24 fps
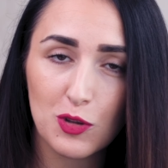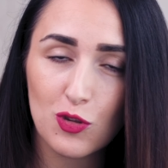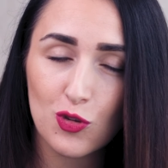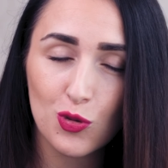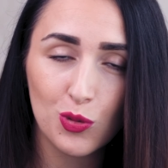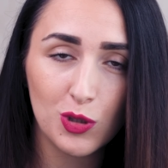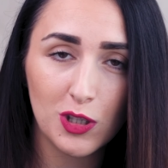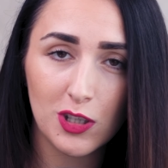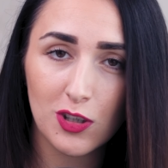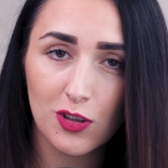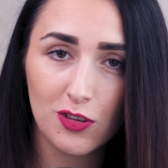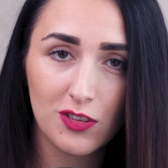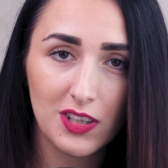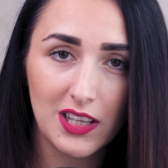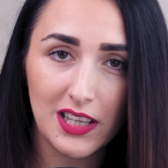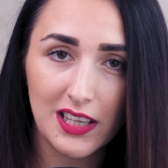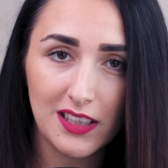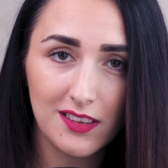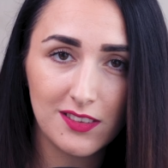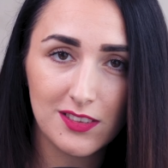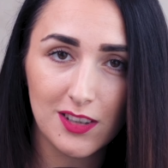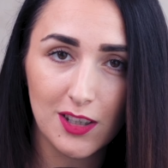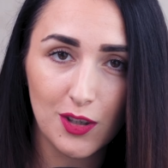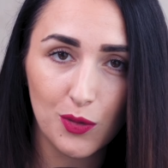sooner or
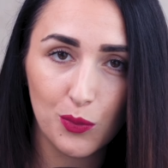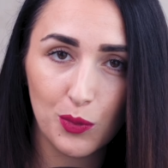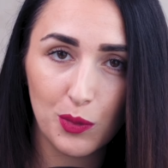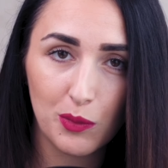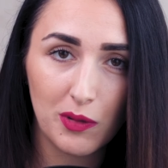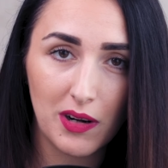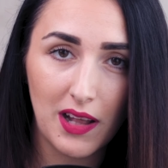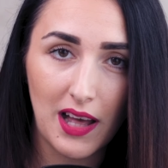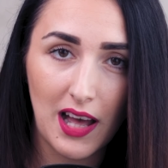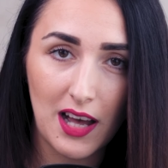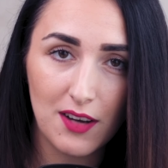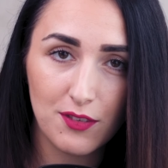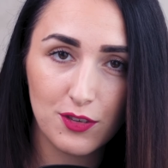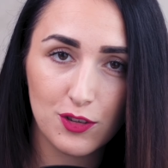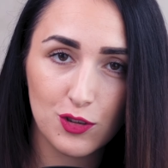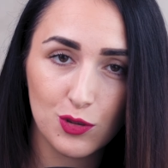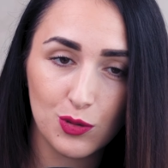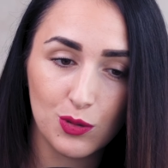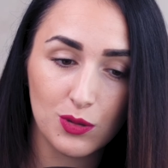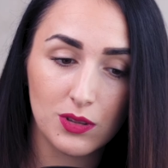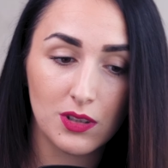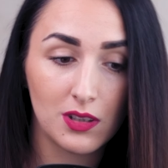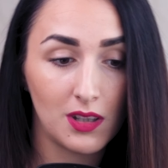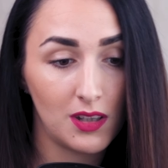later, we will have
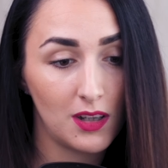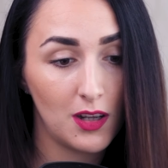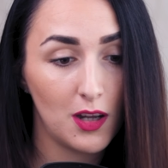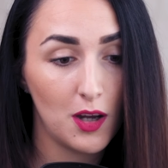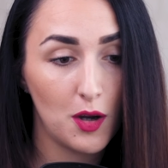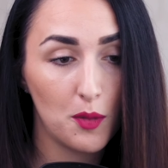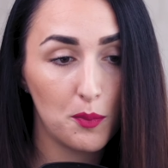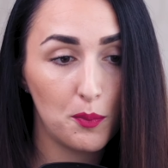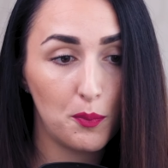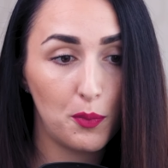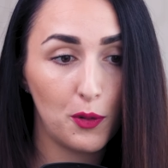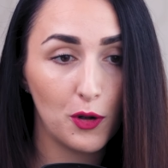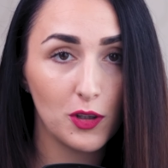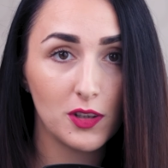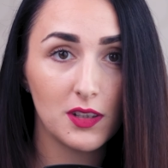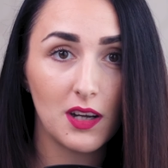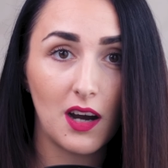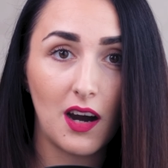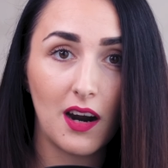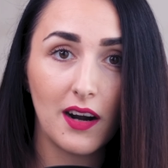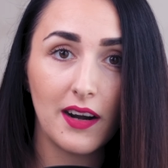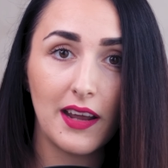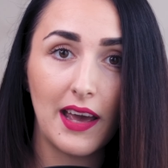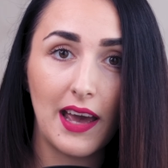to put
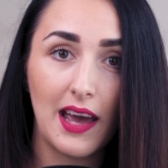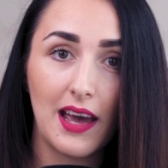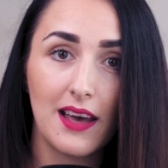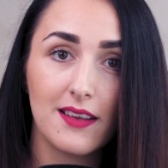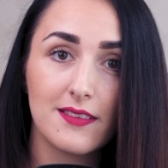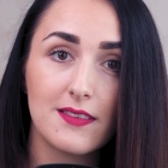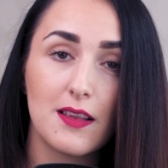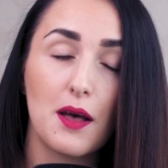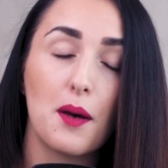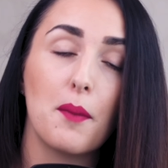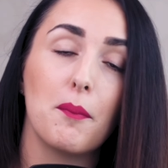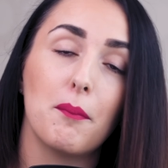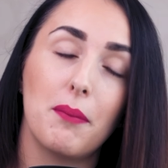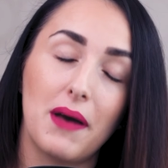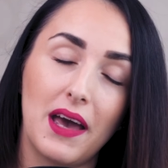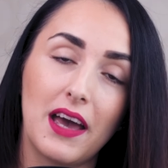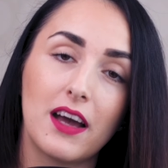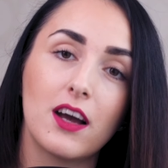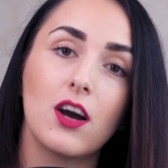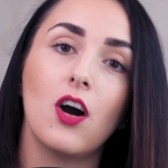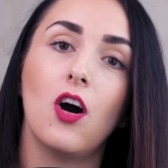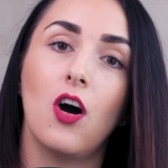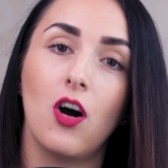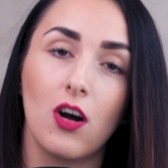our ass
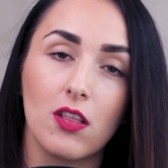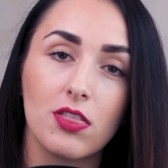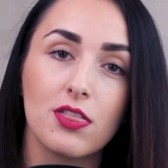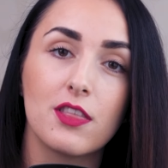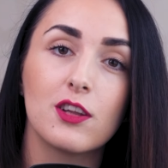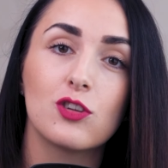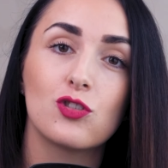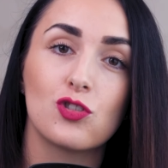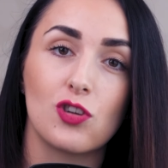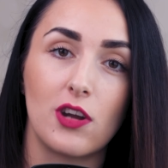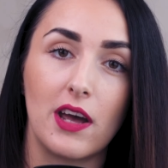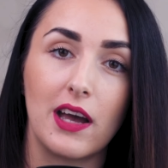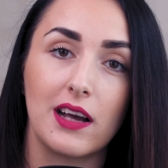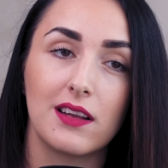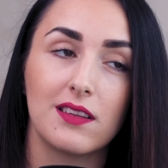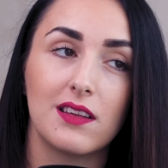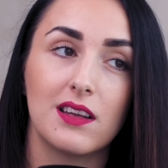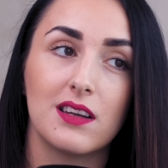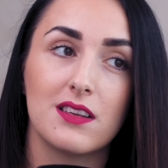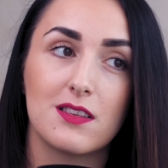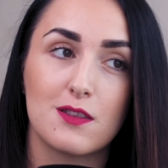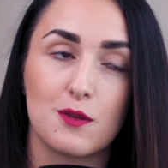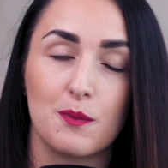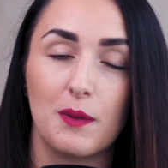back on the track that
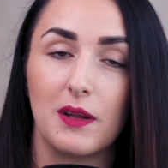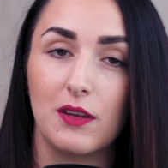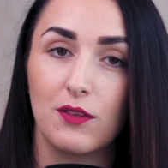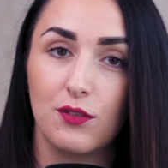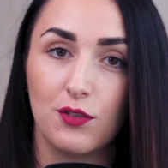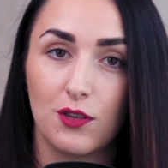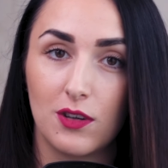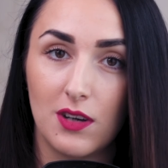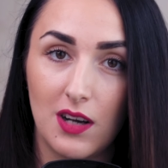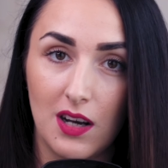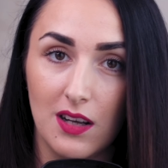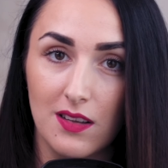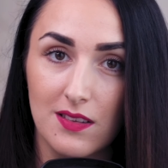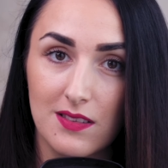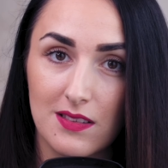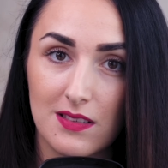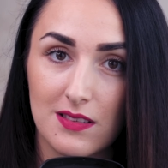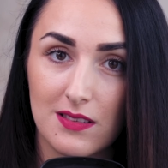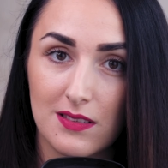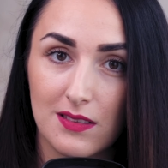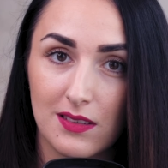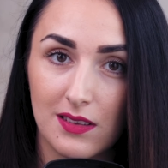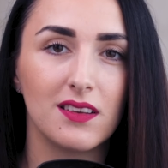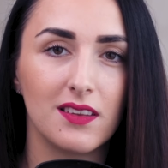it's meant for
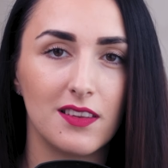us.